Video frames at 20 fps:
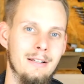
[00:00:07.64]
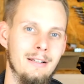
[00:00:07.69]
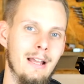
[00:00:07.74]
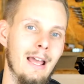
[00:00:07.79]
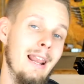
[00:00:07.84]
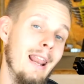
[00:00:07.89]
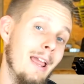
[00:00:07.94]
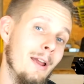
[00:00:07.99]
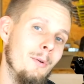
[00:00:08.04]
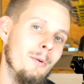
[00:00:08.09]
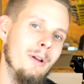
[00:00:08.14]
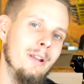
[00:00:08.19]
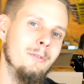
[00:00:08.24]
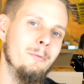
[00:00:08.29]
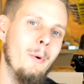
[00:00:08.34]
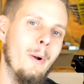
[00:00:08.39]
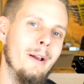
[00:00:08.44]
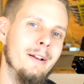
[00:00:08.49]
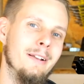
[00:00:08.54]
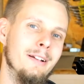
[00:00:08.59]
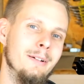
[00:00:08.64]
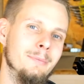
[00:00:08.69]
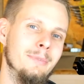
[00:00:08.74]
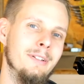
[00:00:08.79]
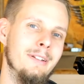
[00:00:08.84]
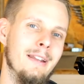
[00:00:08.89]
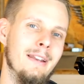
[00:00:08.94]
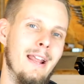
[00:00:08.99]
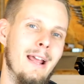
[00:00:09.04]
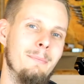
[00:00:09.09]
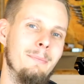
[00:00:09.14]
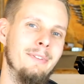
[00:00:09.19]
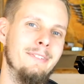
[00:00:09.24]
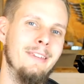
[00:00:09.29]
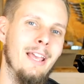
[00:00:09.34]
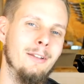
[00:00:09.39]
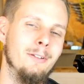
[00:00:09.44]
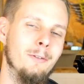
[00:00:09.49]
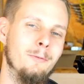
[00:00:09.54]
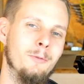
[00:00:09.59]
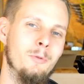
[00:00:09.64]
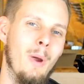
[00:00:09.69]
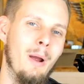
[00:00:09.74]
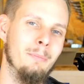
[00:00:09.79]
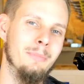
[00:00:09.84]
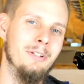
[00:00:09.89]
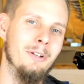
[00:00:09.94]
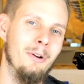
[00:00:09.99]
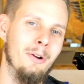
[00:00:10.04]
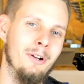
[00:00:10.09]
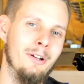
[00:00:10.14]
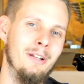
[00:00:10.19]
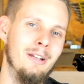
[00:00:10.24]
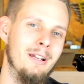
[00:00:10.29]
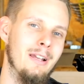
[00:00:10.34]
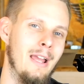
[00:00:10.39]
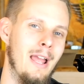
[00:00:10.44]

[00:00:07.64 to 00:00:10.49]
Hello and welcome to another episode of Drum Talk.